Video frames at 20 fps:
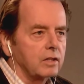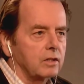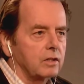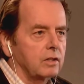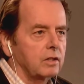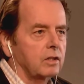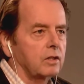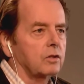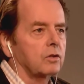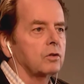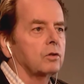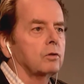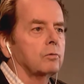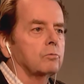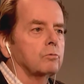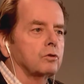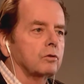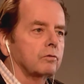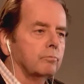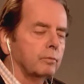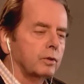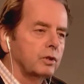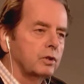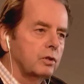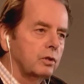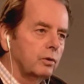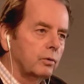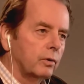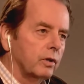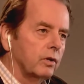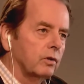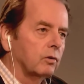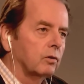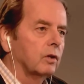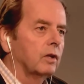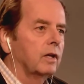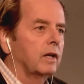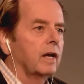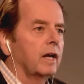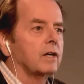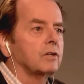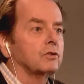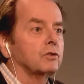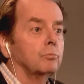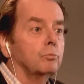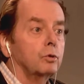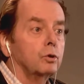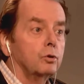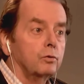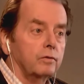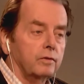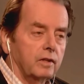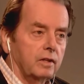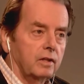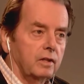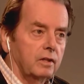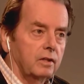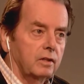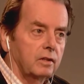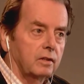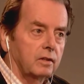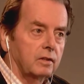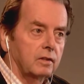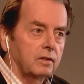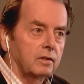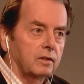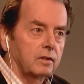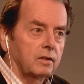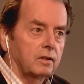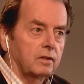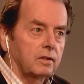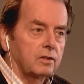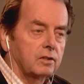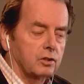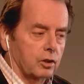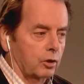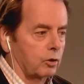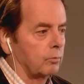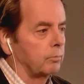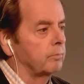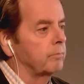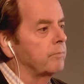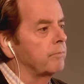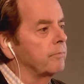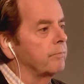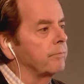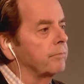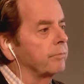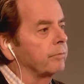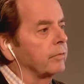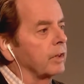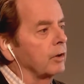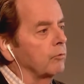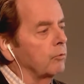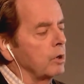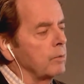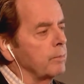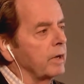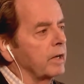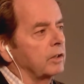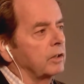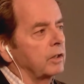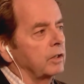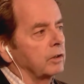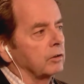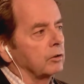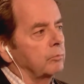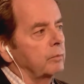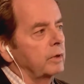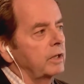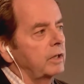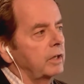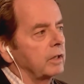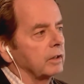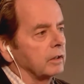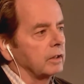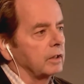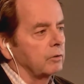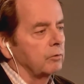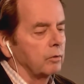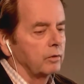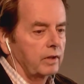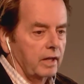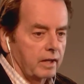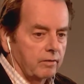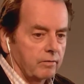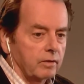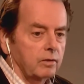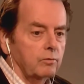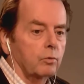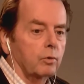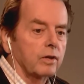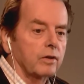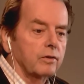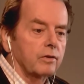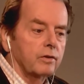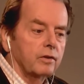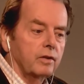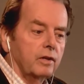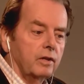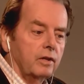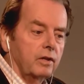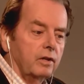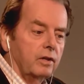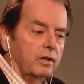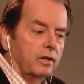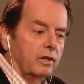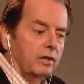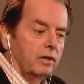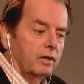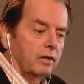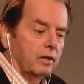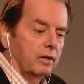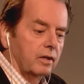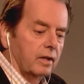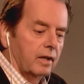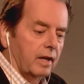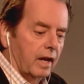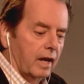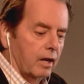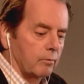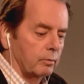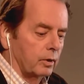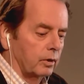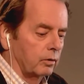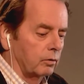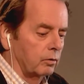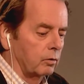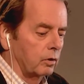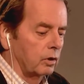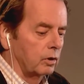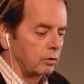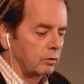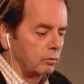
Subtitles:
in terms of material as a movie. So we make a deal immediately with David, with Cameron Crowe,